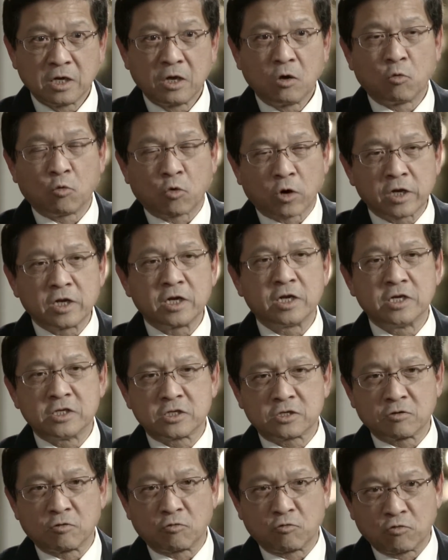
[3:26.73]
What is
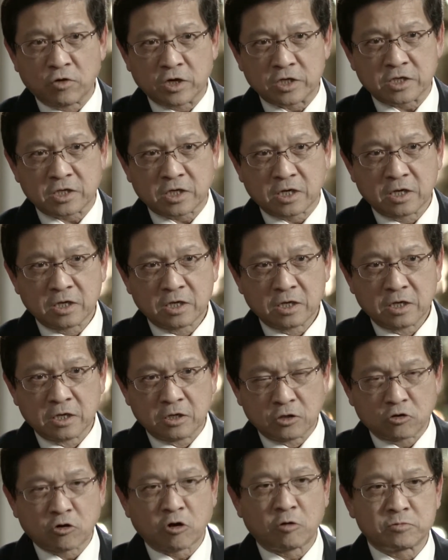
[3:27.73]
the risk
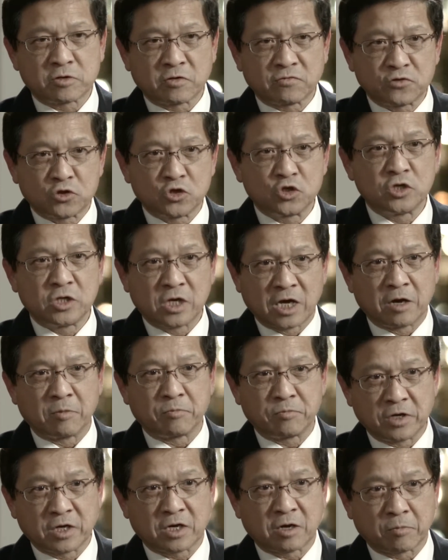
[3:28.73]
in terms of
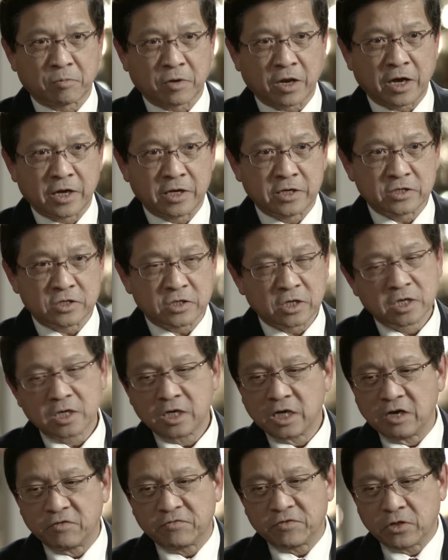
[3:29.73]
GMP compliance,
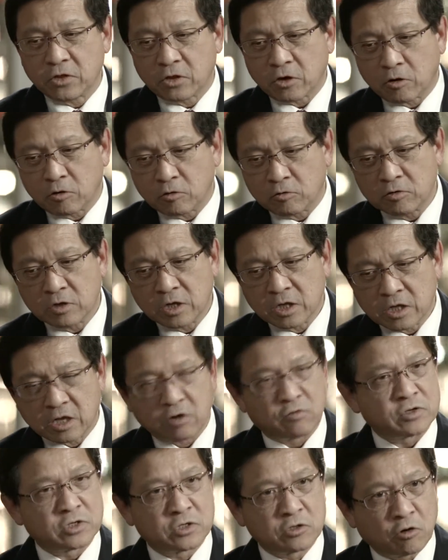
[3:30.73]
even though
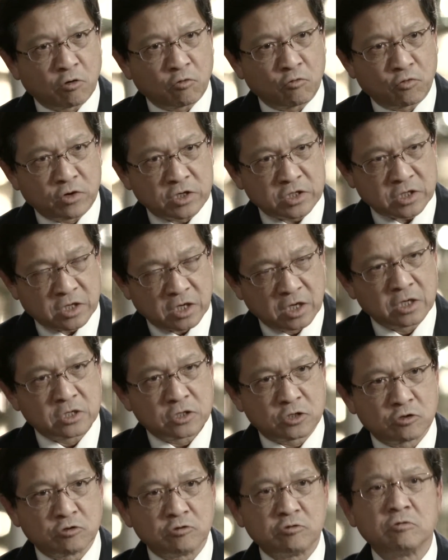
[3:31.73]
there is no risk
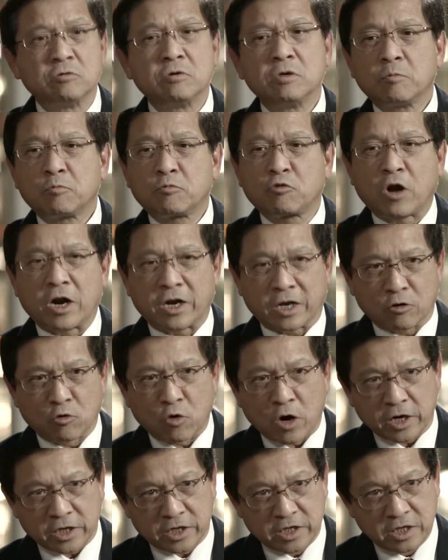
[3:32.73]
to product
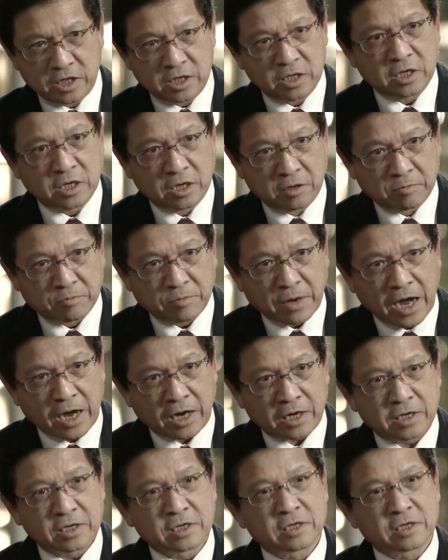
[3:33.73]
quality impact?